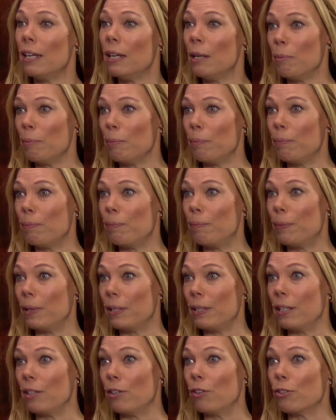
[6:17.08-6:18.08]
Yes,
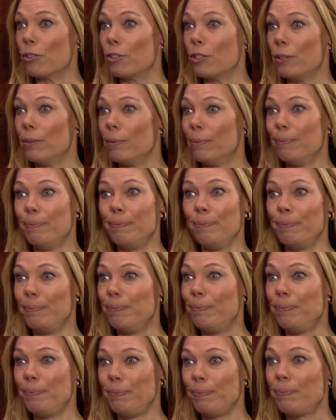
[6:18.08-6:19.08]
but they are not.
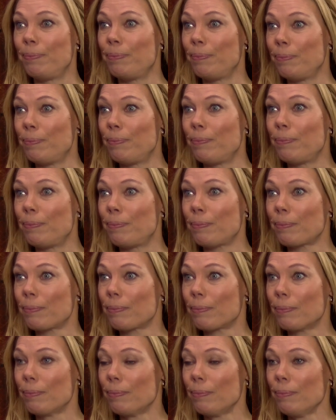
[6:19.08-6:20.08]
No. So
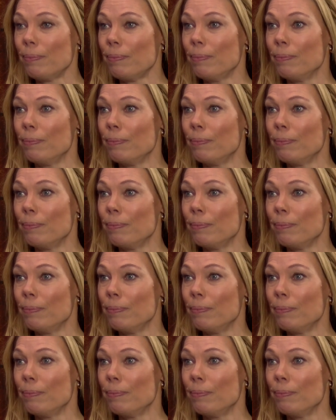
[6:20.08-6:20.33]
yeah.